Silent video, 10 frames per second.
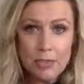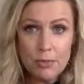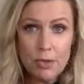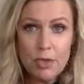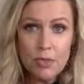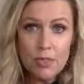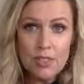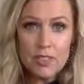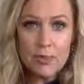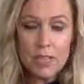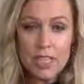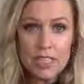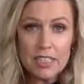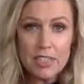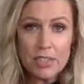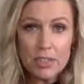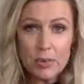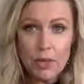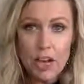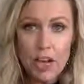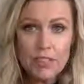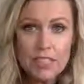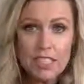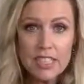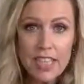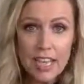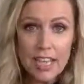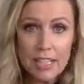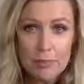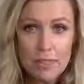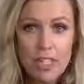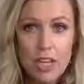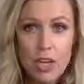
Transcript: Well, this is what I can tell you. Oftentimes